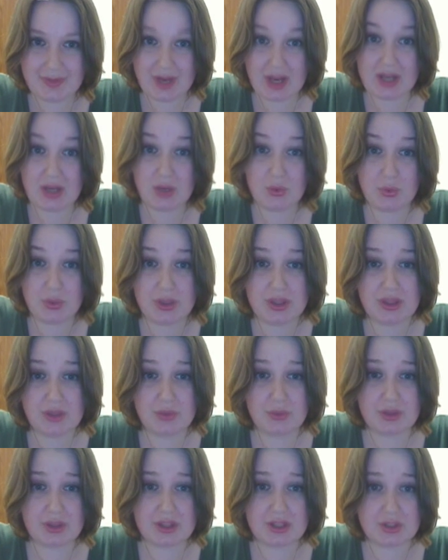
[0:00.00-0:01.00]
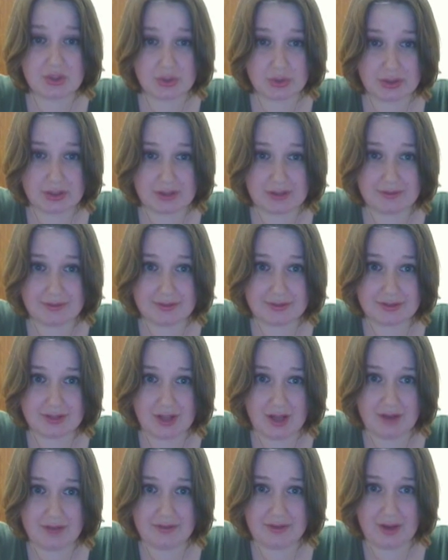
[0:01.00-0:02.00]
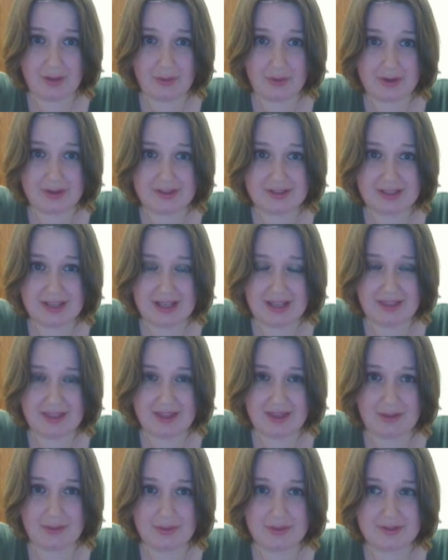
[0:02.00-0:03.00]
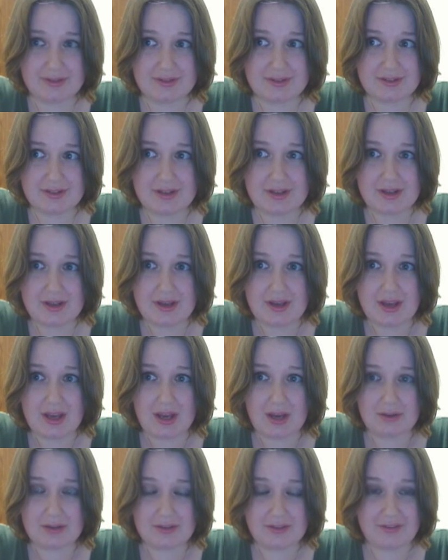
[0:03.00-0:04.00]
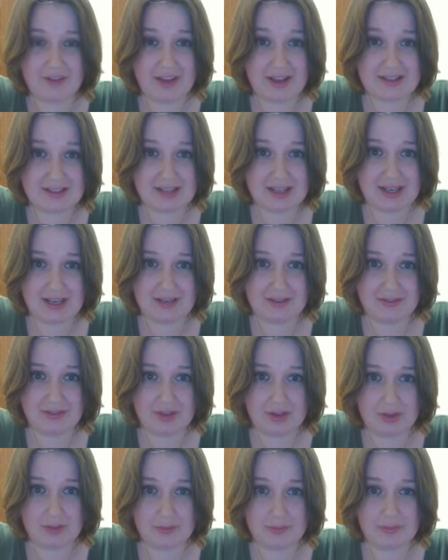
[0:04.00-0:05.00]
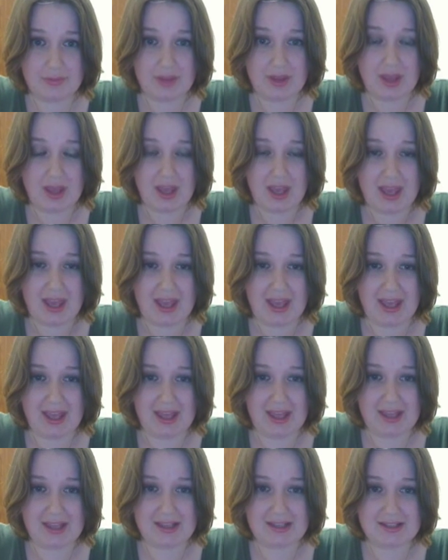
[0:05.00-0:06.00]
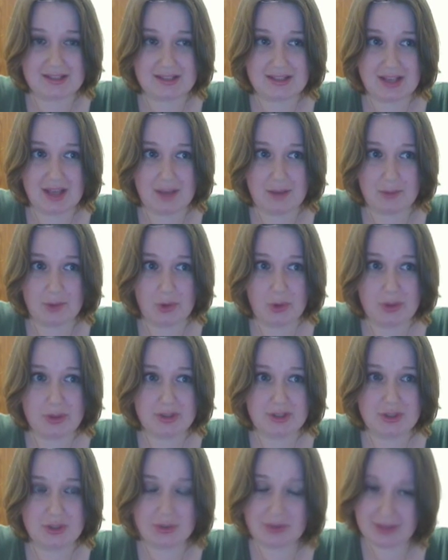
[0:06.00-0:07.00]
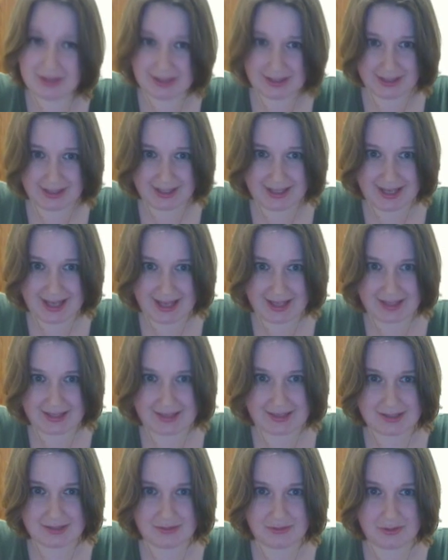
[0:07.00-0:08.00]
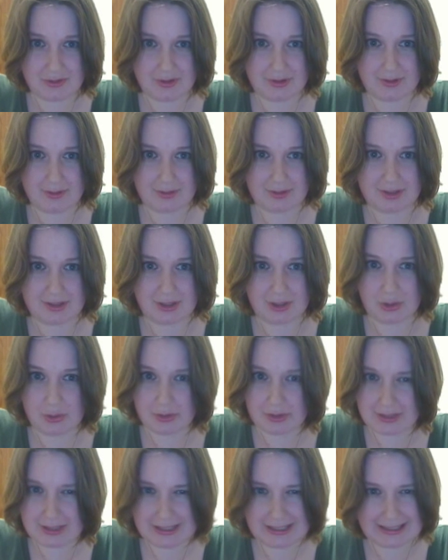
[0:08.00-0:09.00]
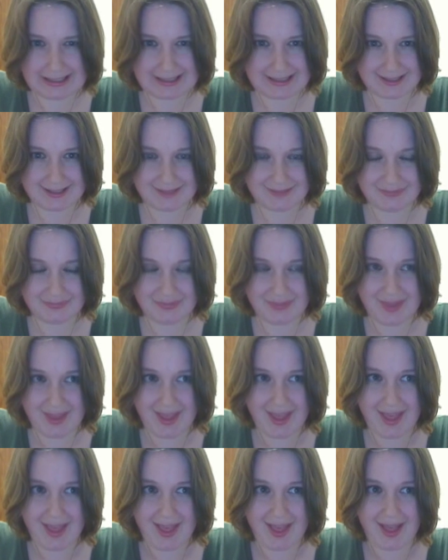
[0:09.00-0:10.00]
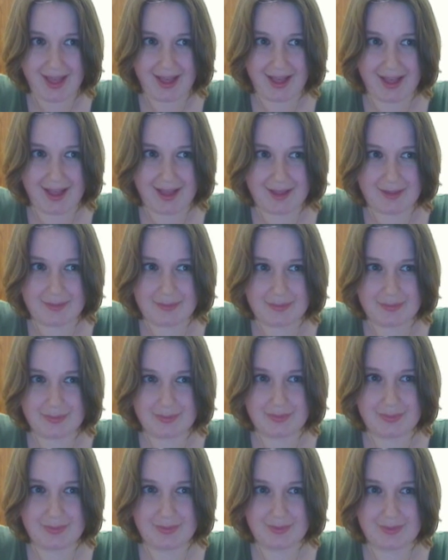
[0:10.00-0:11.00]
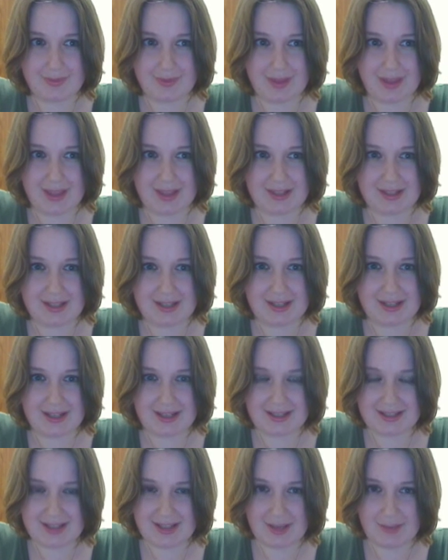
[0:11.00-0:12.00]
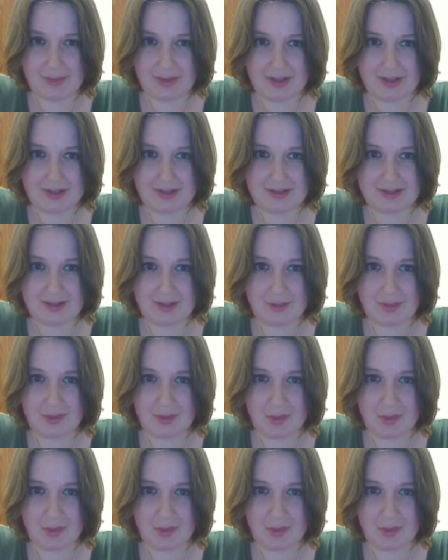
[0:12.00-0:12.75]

really enjoyed it. First off, I want to say that it was a fascinating film, and I'm going to do a little analysis for you. I'm going to critique it and examine some of the